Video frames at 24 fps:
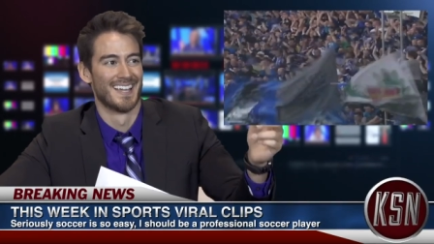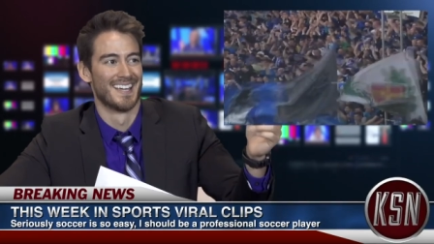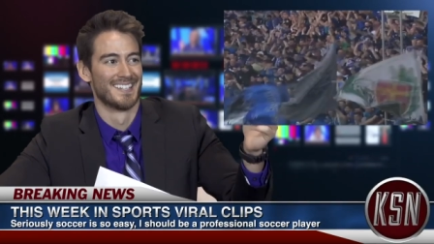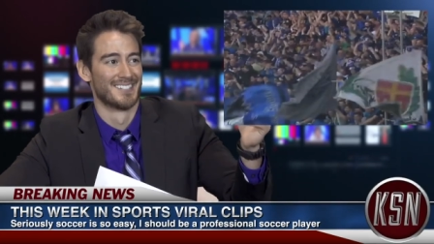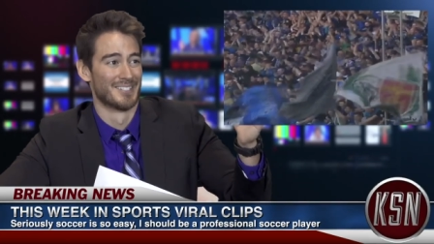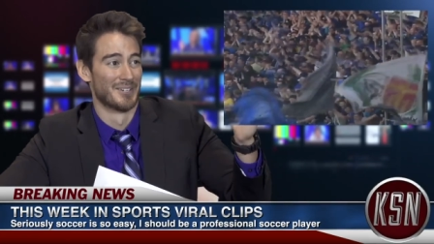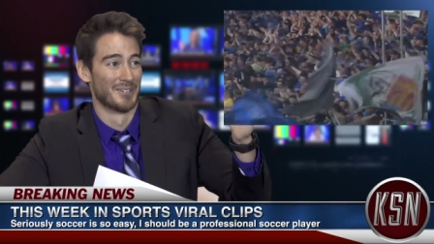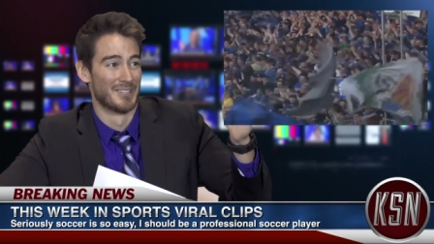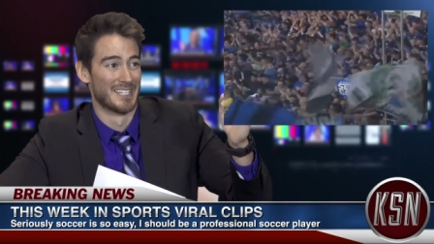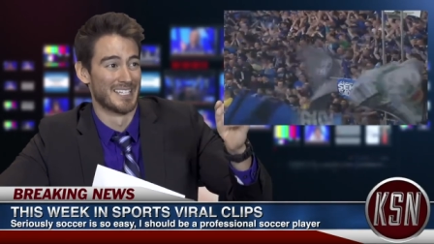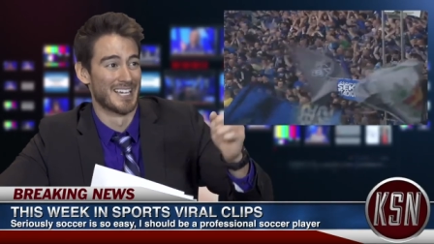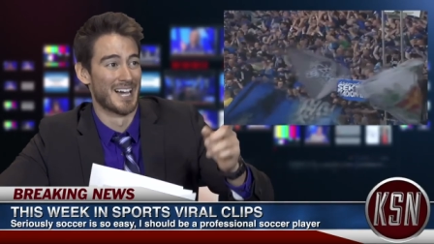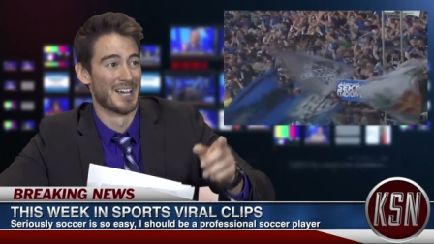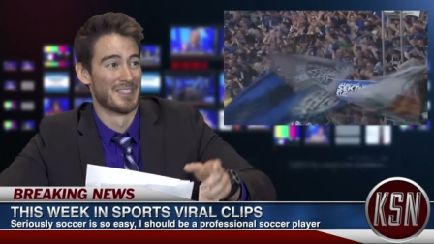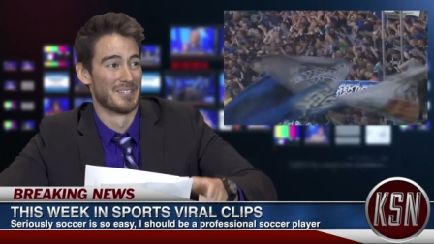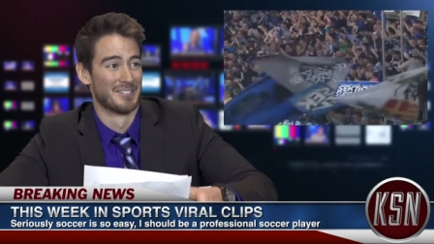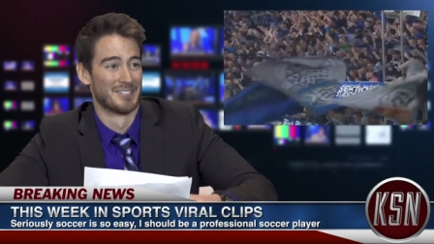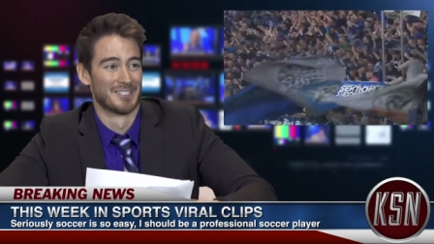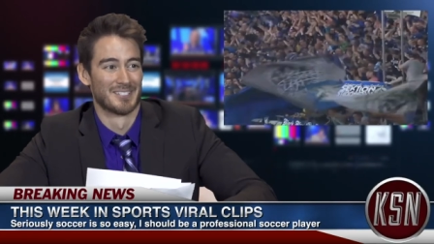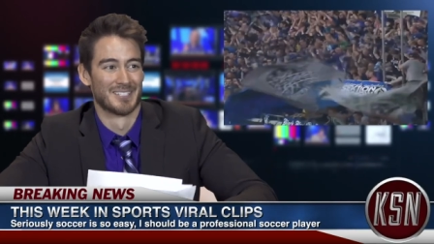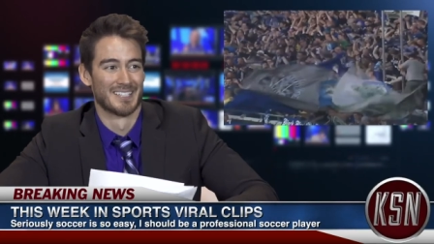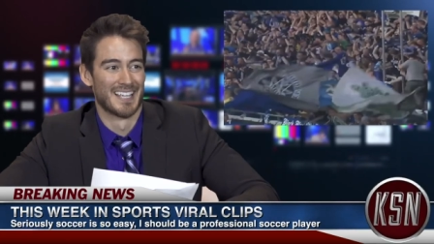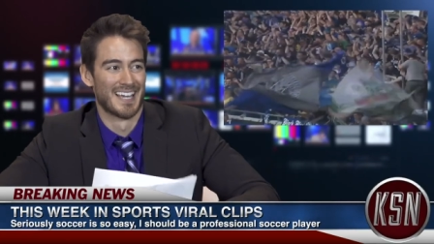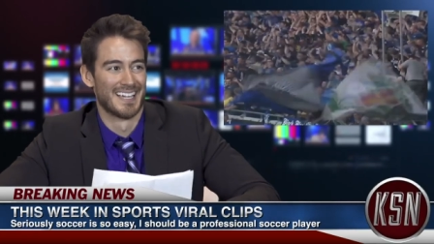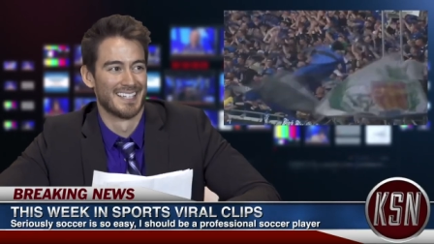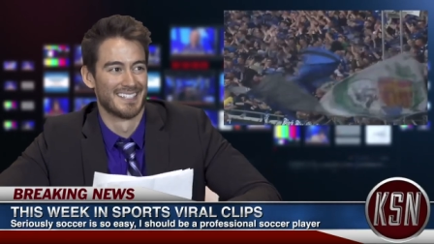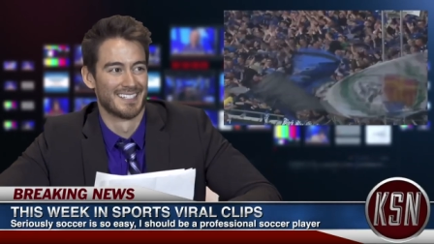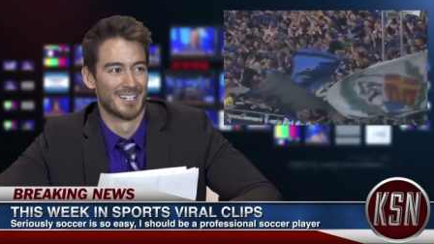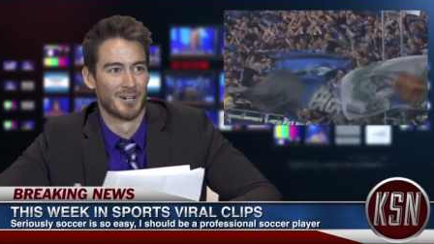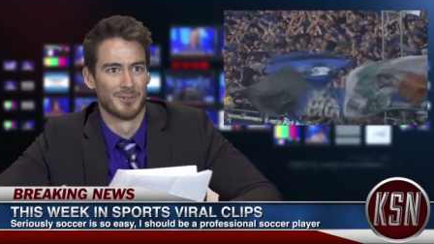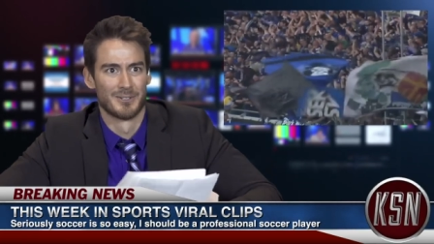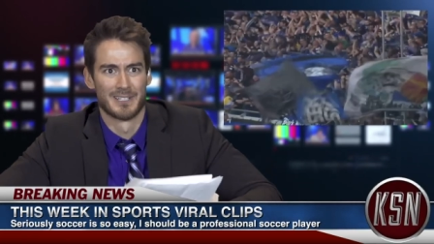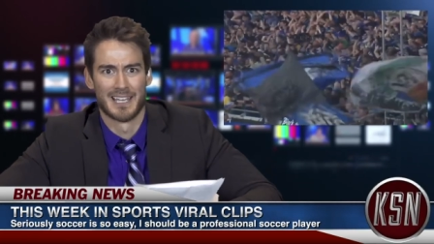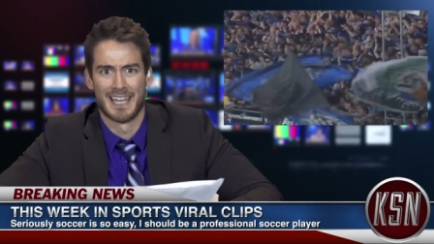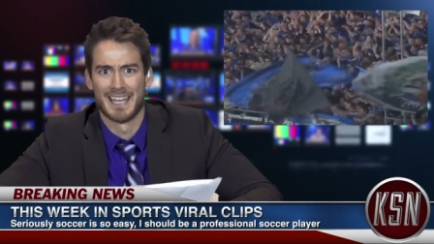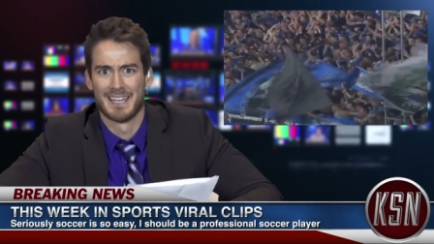And so the others are like,
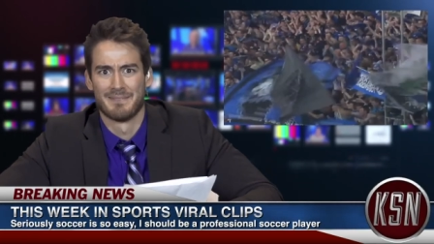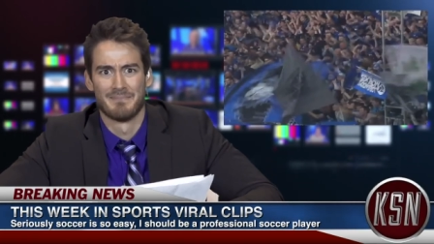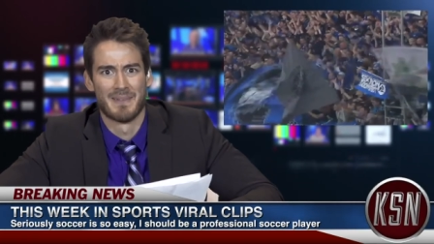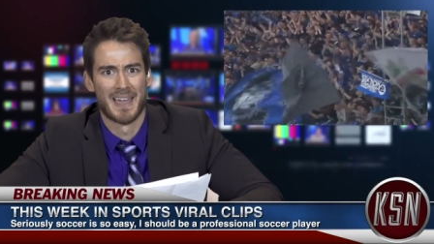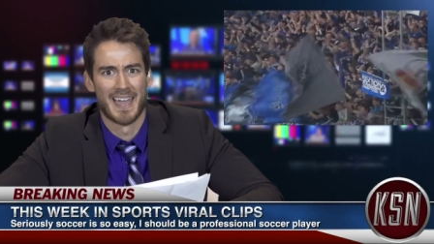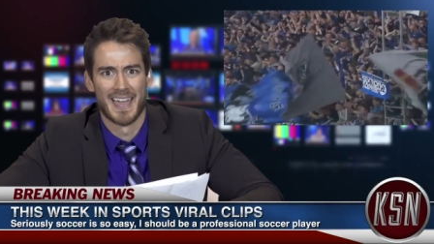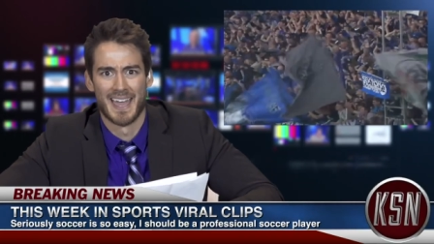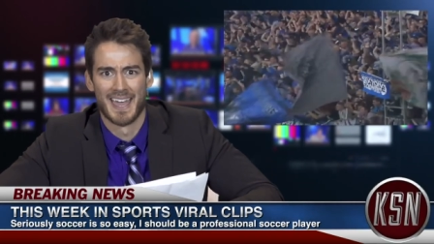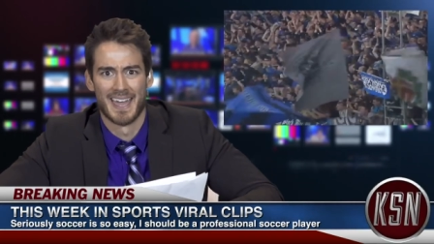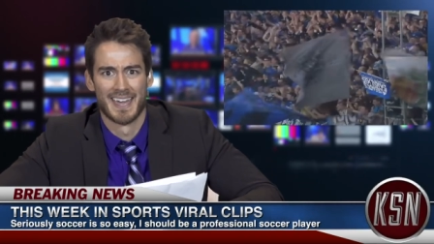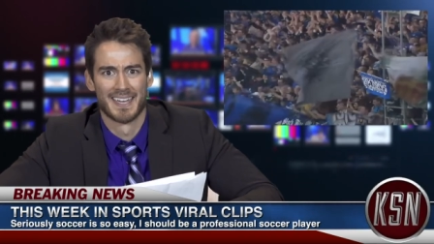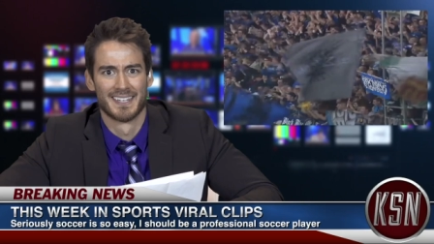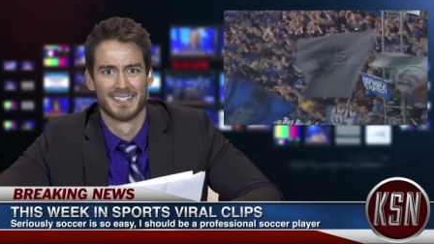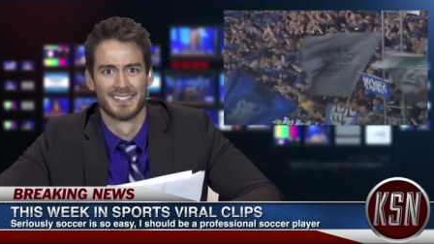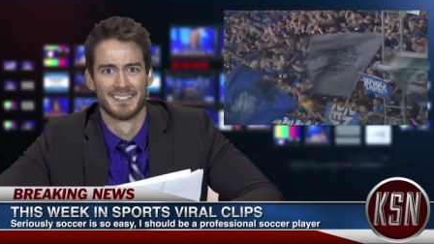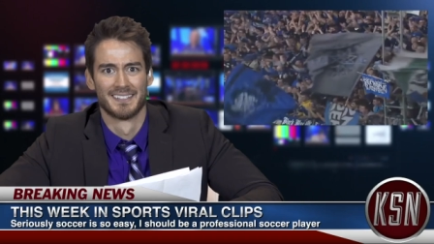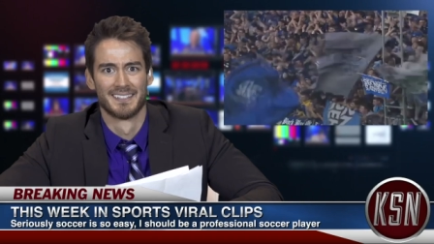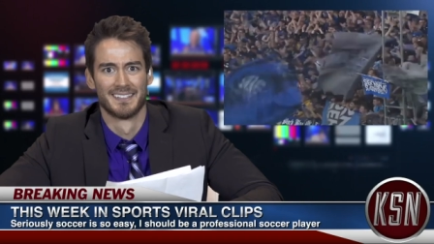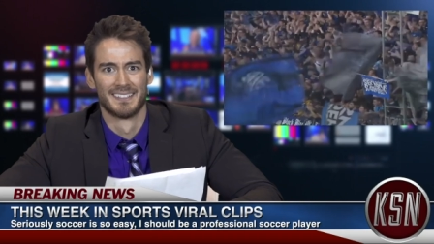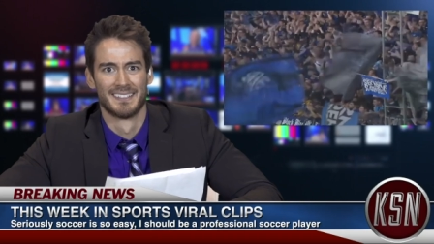okay, man.